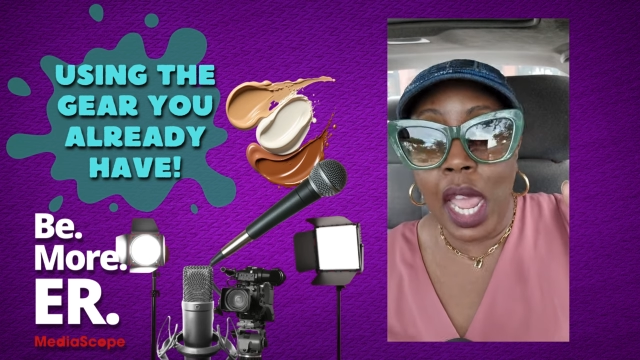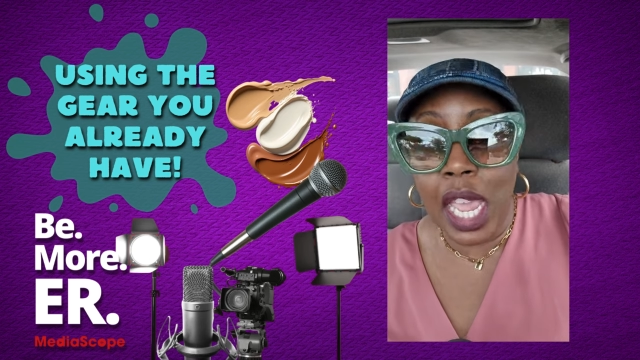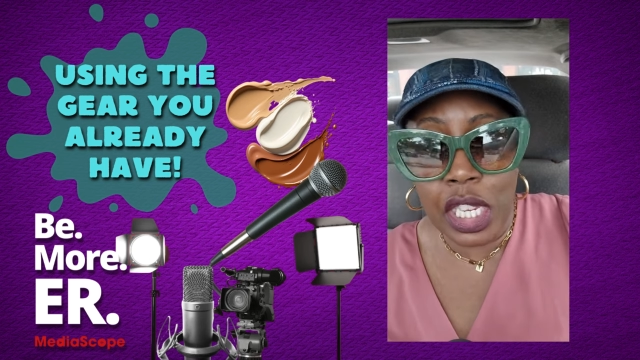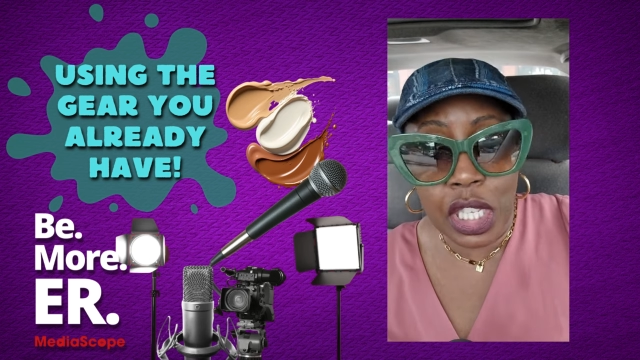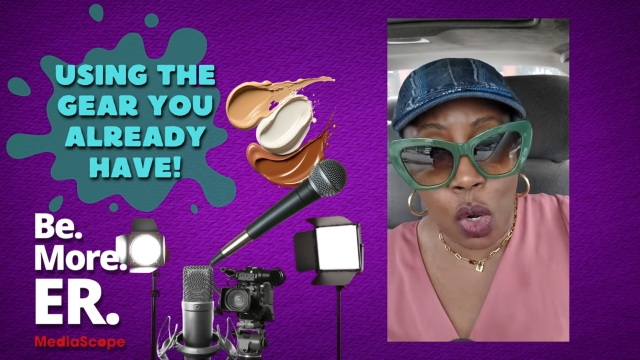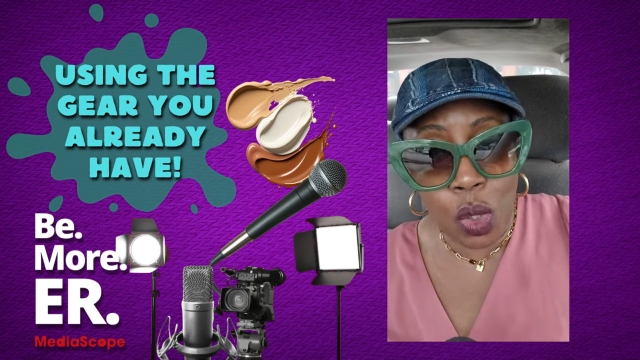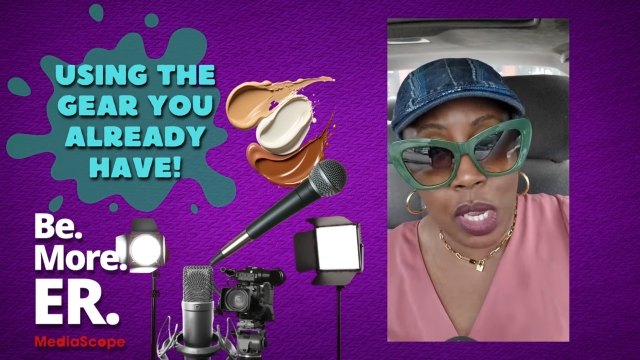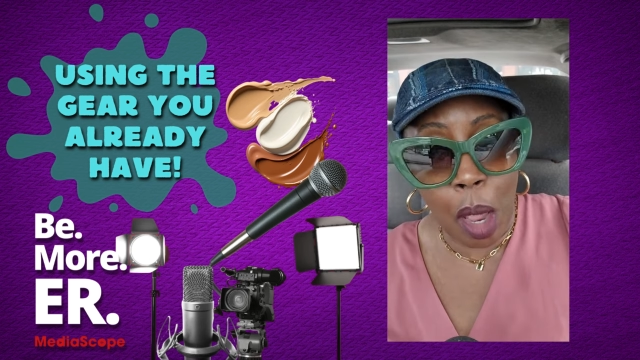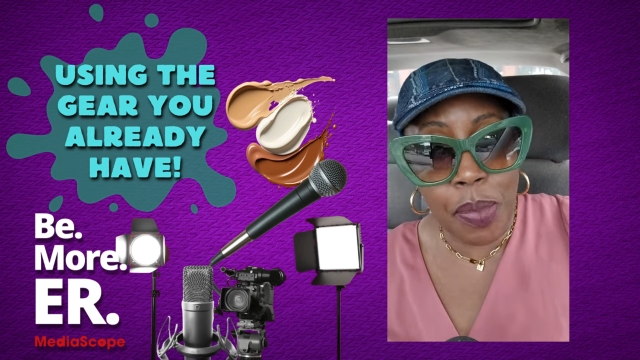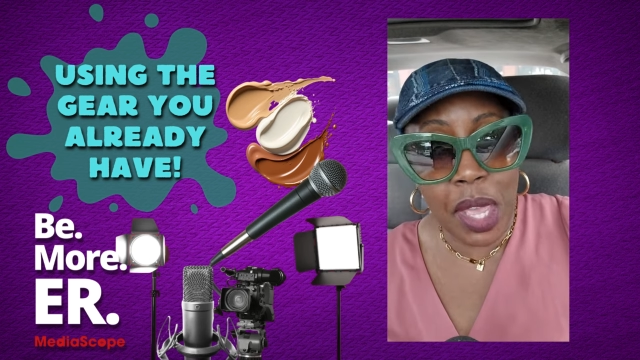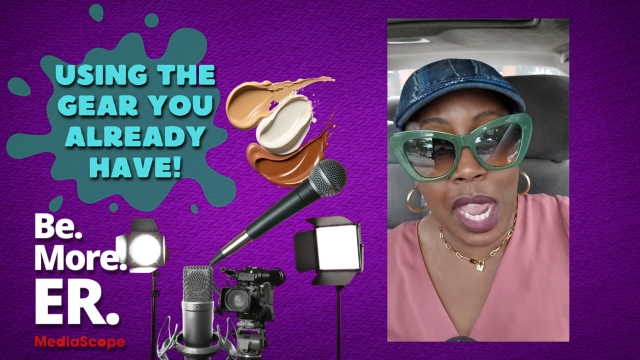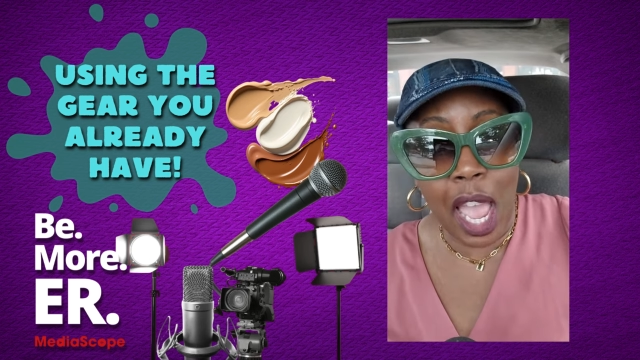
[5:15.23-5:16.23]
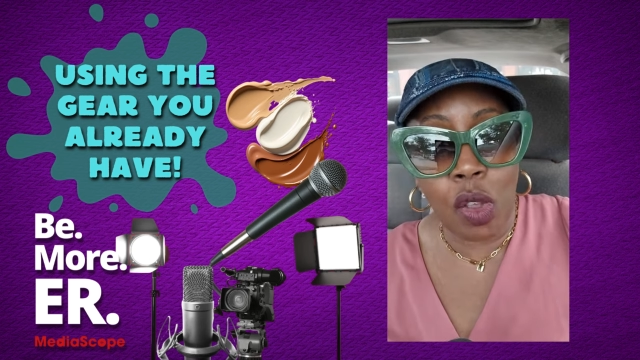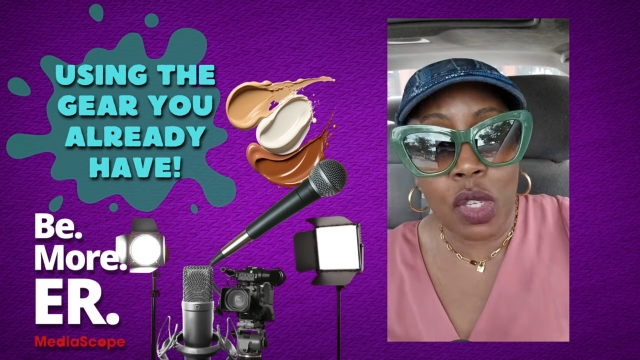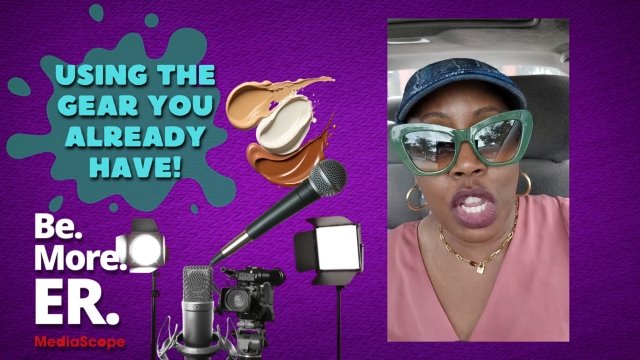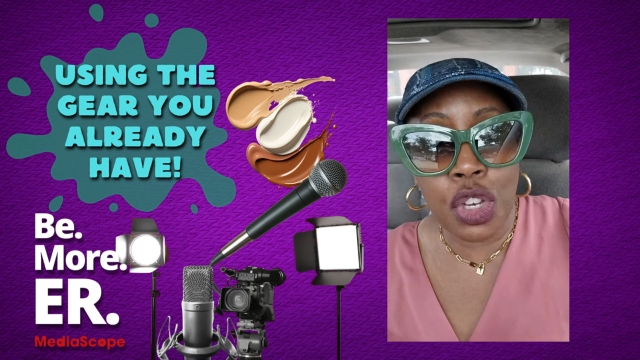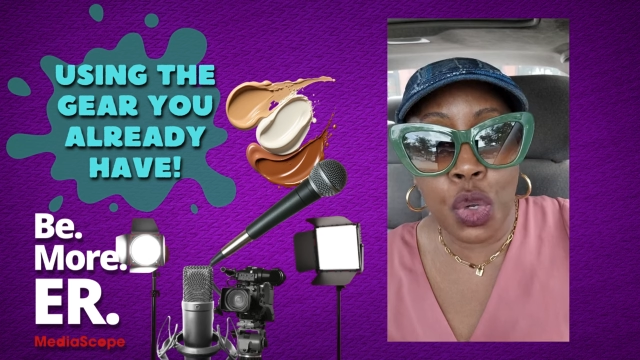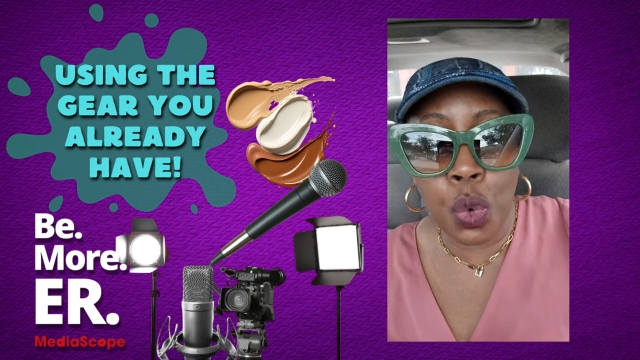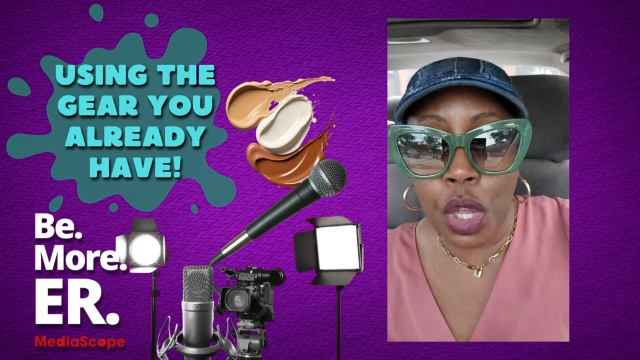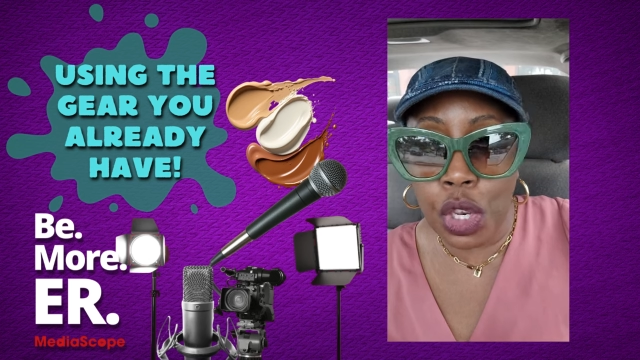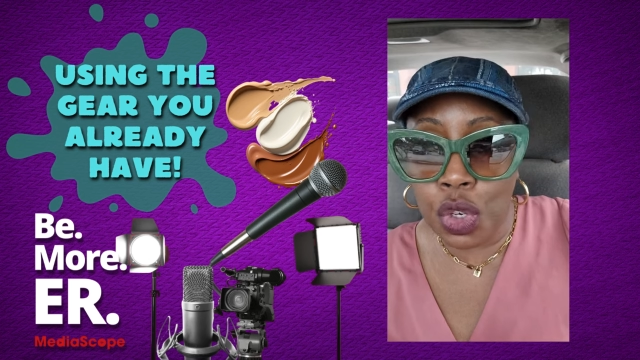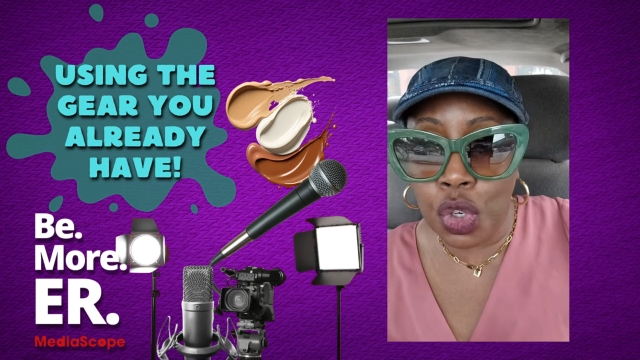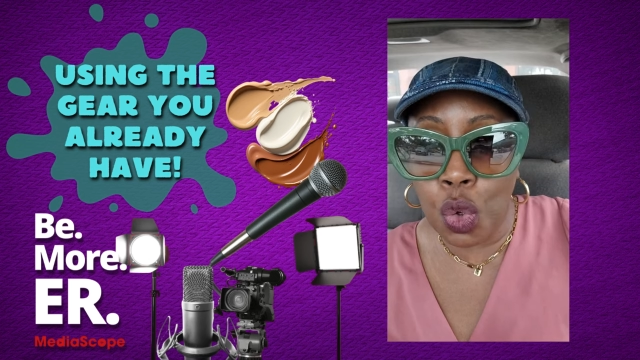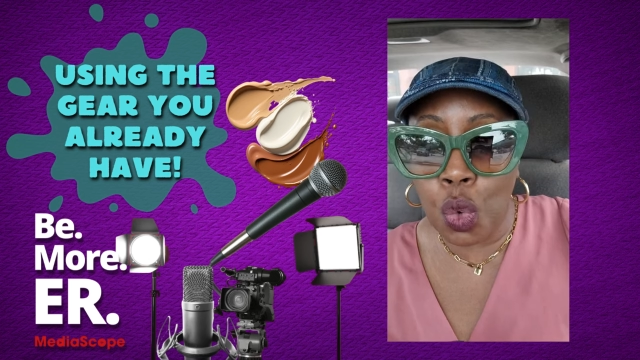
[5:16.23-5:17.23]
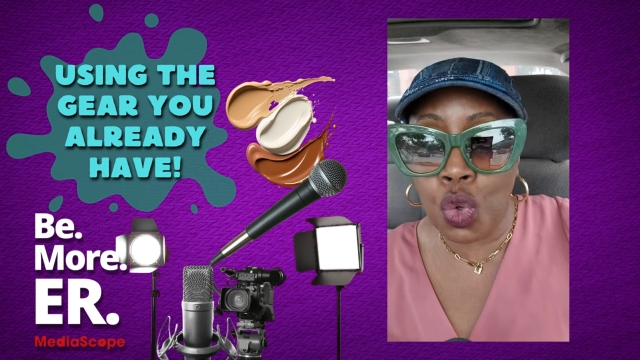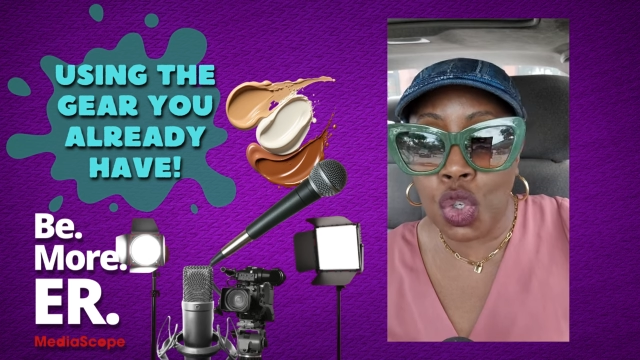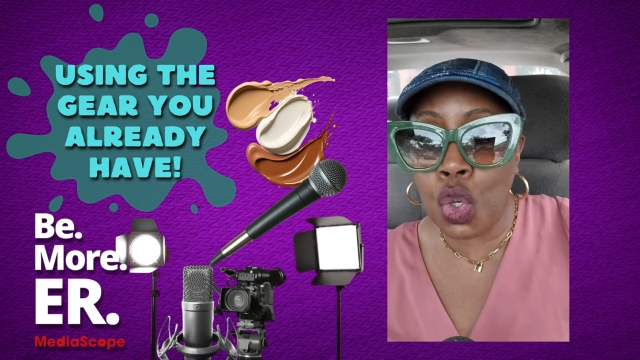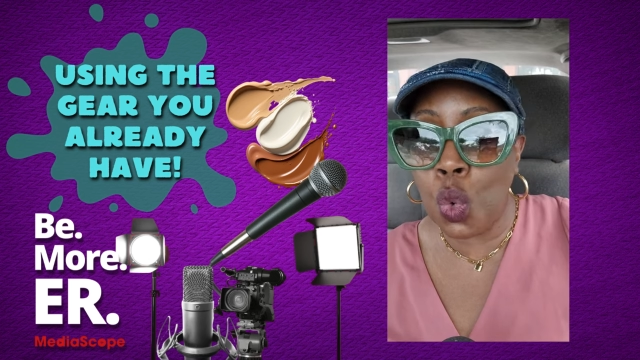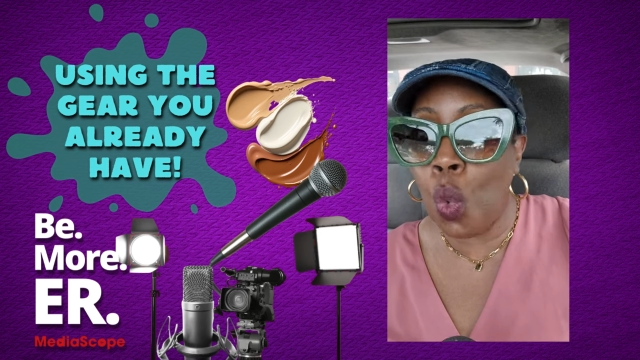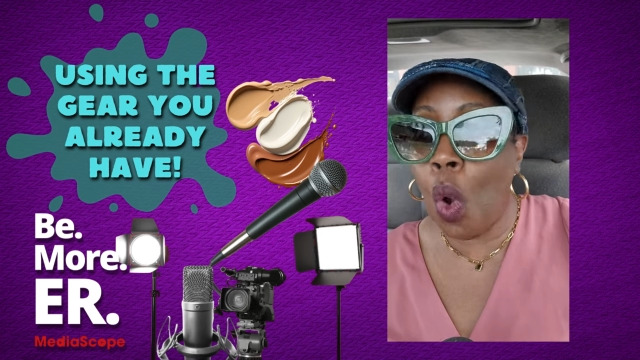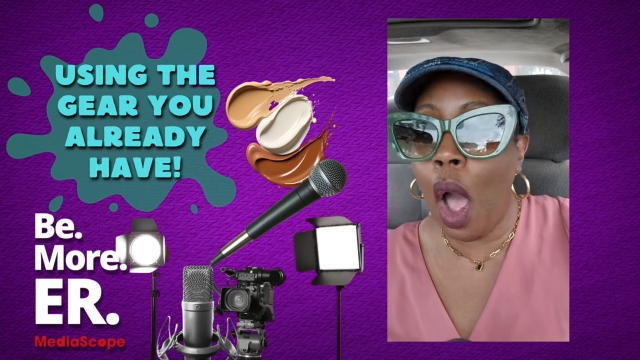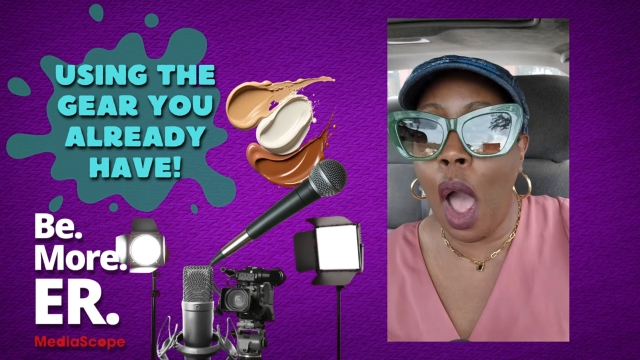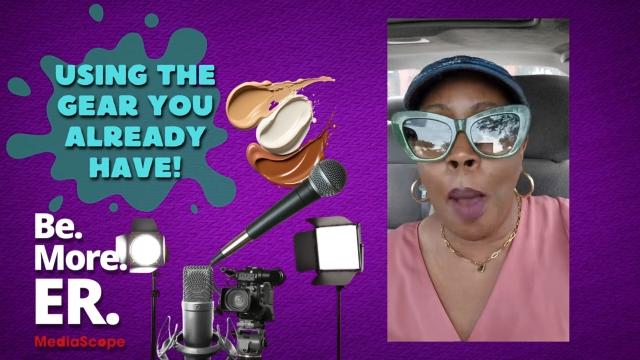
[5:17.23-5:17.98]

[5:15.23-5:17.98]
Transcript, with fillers: is there something else that you could do to